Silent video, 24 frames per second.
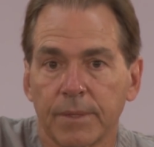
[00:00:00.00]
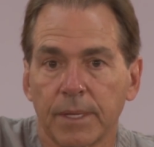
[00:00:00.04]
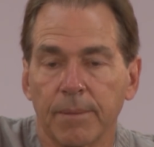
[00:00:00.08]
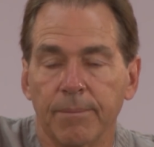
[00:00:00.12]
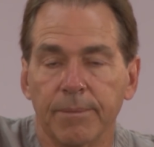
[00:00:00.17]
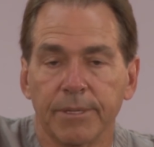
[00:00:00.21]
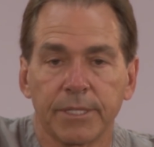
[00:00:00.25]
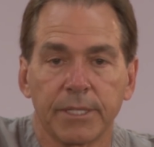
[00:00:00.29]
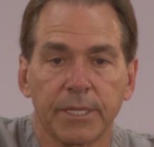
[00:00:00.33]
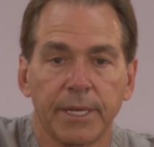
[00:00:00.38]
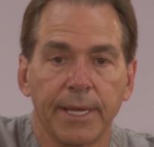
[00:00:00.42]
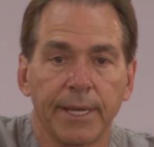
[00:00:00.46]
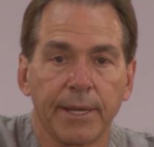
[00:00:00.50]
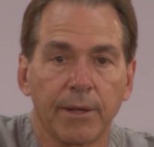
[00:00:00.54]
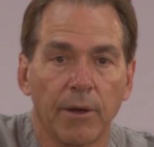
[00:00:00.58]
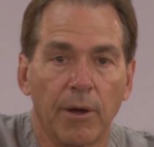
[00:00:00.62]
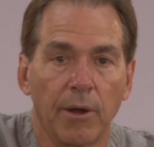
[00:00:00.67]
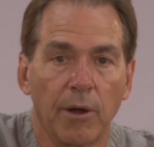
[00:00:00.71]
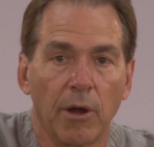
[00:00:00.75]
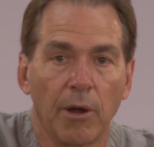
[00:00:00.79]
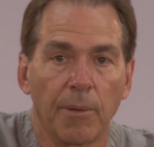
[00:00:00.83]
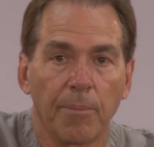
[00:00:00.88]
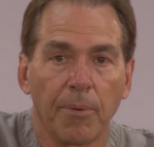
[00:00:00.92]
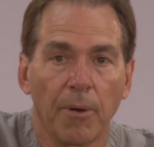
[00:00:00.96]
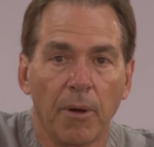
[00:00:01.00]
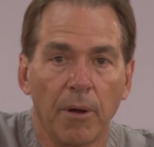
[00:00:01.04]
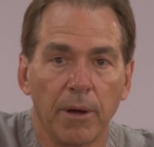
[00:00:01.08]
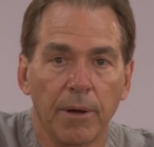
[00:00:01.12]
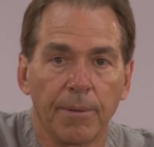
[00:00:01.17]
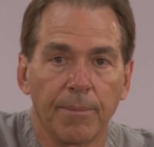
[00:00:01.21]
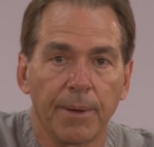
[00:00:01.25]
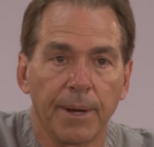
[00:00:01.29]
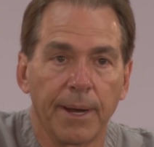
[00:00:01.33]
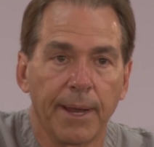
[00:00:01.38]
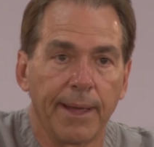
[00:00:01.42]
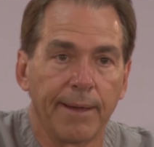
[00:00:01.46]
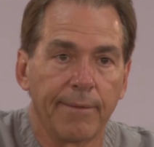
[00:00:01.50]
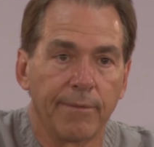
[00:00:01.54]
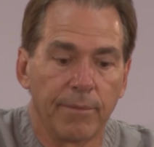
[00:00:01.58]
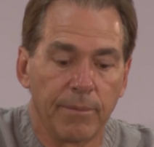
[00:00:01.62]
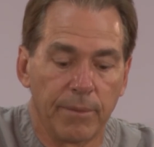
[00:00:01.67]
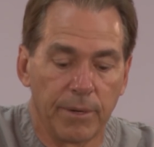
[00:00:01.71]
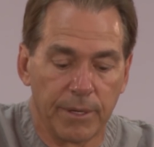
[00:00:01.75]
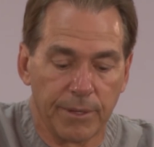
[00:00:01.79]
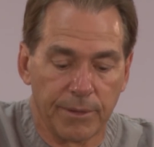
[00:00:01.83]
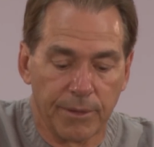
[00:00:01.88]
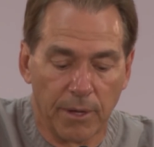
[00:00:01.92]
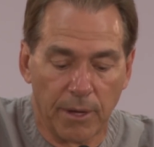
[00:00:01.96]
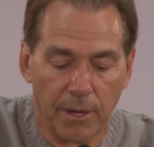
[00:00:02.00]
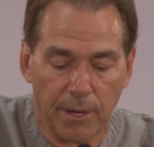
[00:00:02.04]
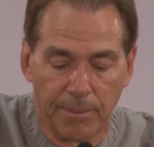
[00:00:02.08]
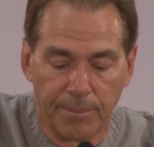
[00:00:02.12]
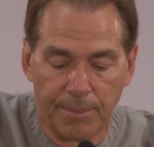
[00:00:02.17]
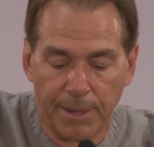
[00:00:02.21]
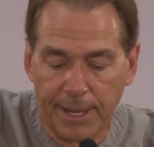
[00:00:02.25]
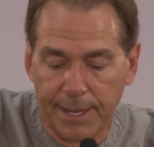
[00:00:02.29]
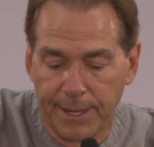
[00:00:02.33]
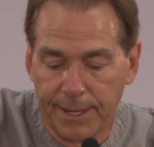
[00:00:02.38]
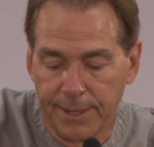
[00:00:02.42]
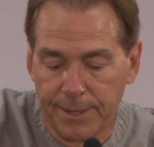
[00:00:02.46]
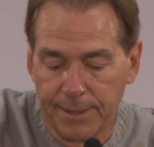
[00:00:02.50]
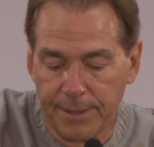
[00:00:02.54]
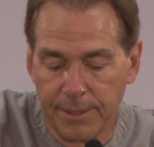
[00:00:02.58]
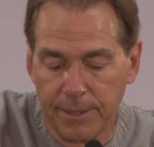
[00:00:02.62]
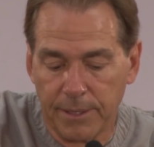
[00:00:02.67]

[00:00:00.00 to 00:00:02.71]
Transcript: mistake on our part, but I haven't really thought about it.